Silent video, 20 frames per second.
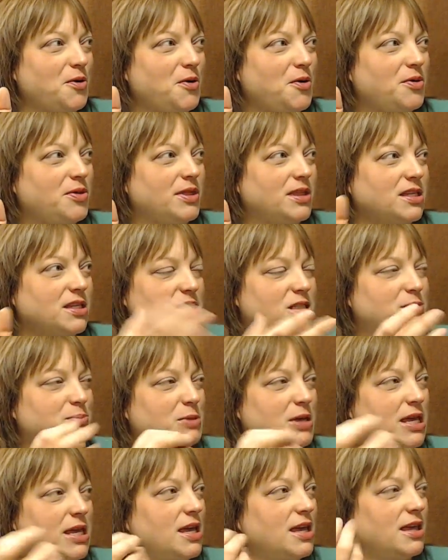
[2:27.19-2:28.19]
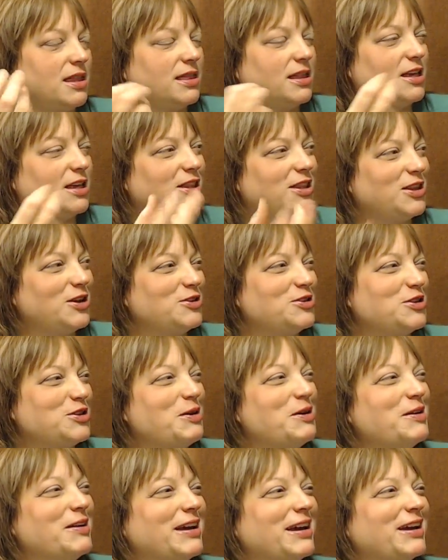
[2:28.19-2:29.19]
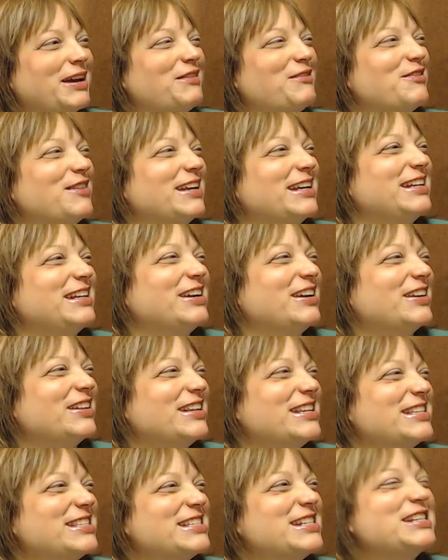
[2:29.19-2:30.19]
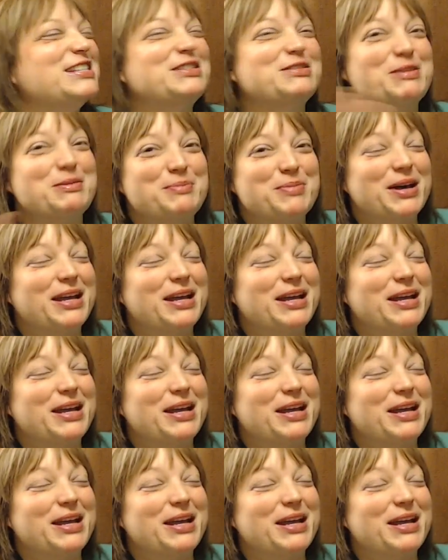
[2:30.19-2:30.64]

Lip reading: the speaking that they're doing when you're listening to it, but